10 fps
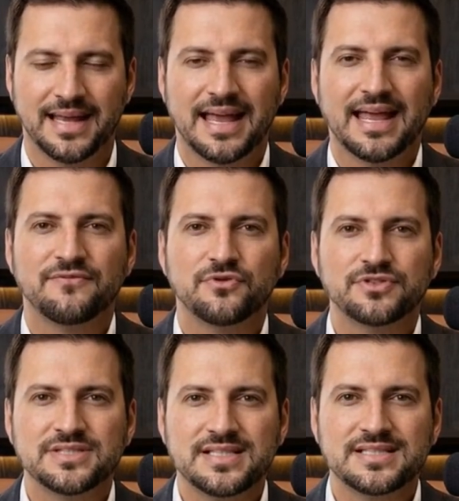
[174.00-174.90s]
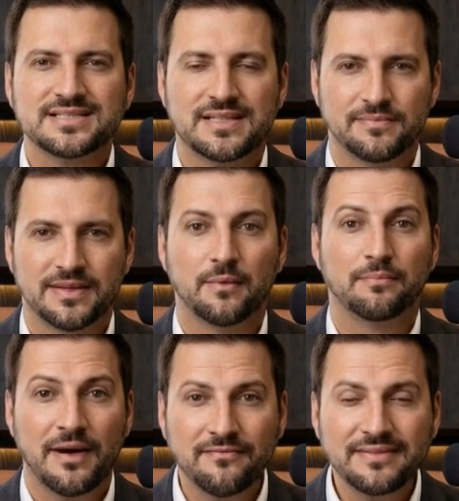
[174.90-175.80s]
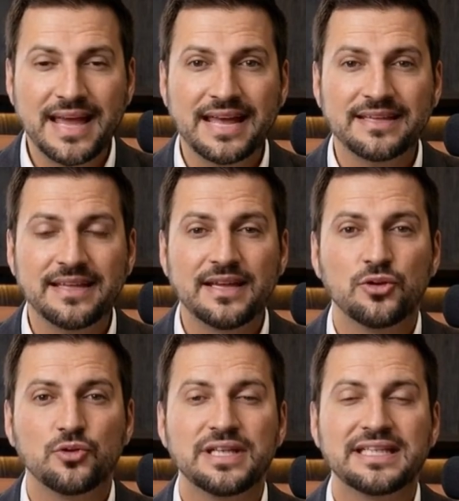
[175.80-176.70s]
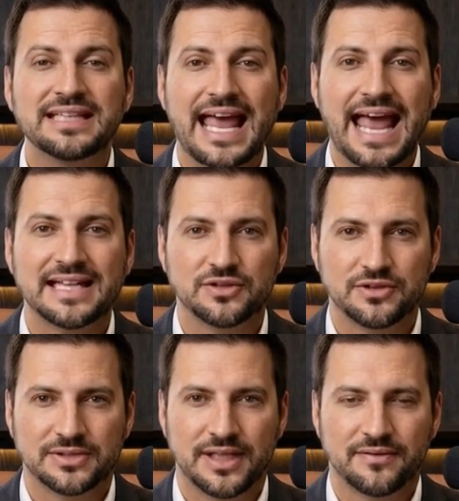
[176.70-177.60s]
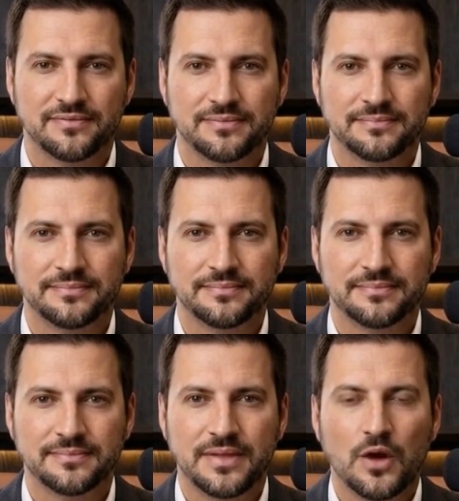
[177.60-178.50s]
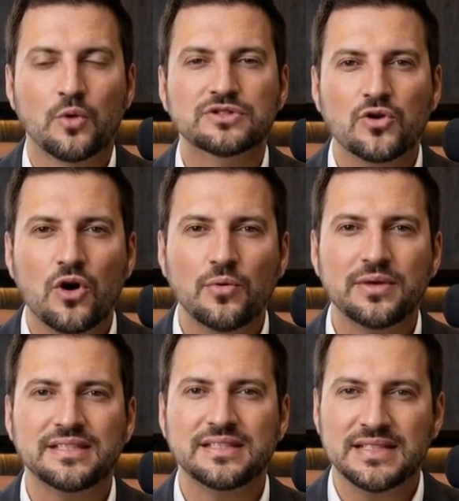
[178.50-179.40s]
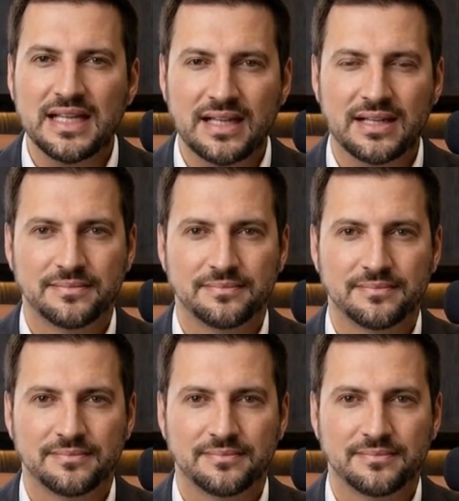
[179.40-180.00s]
And if you're seeing something above that, you need to ask yourself, what's wrong with this deal?